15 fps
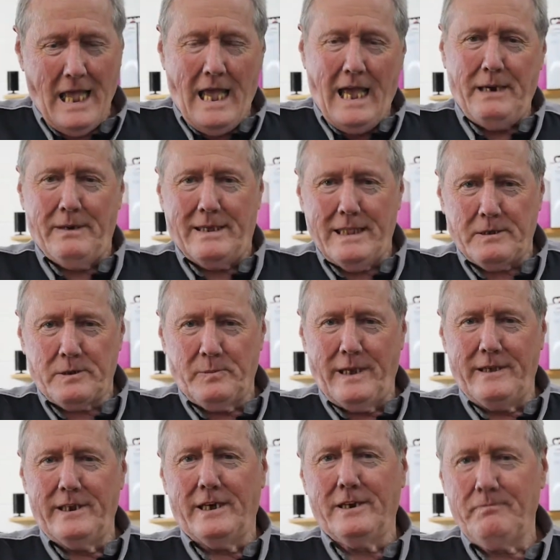Anyway, that's
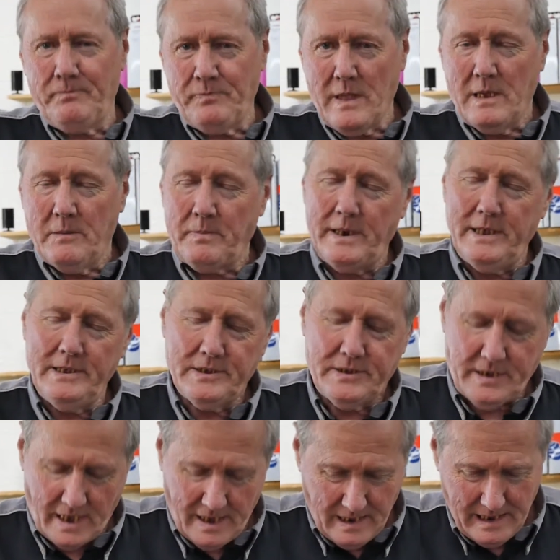me done. Please
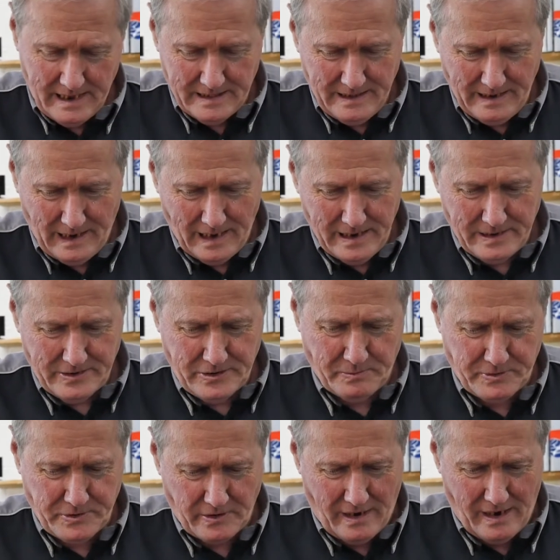hit the like,
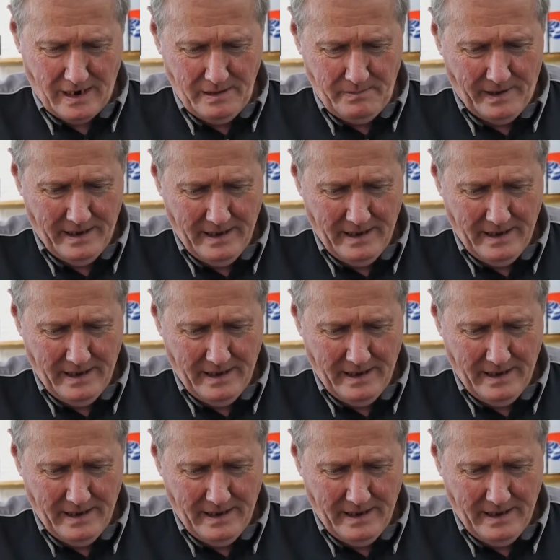subscribe,